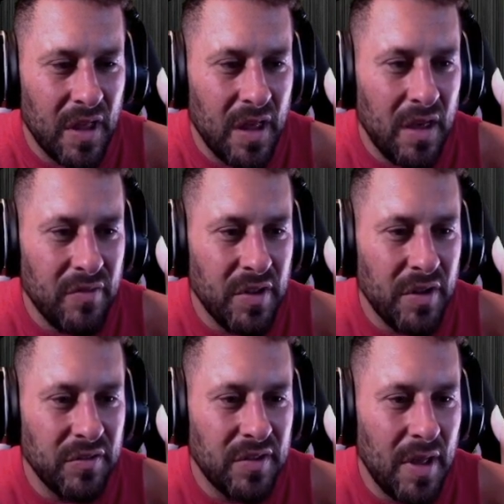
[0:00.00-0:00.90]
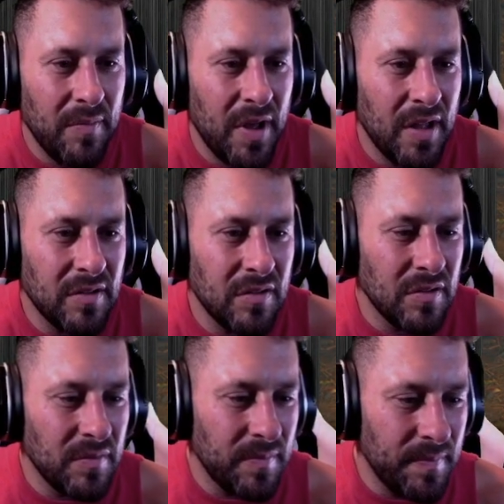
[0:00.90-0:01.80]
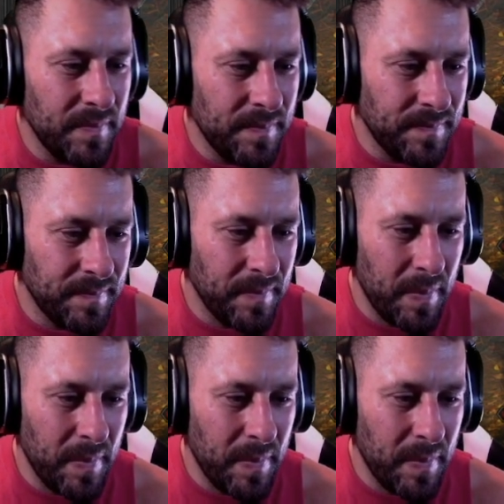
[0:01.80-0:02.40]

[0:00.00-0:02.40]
Every little step I thought.